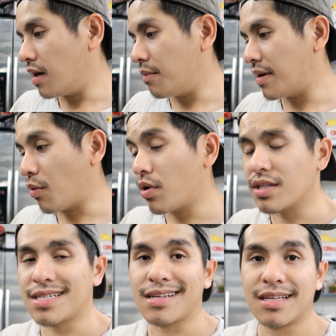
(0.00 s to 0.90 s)
And I
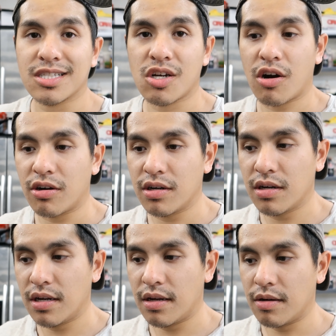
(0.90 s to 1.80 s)
want to take this
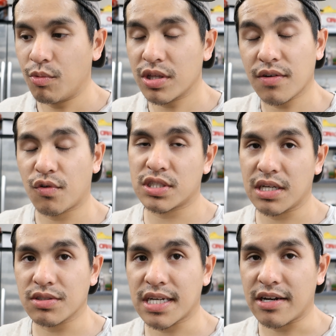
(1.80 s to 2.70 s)
car with the
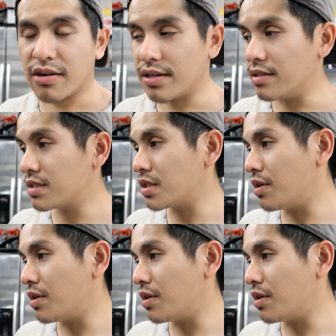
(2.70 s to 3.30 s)
for sale sign on it.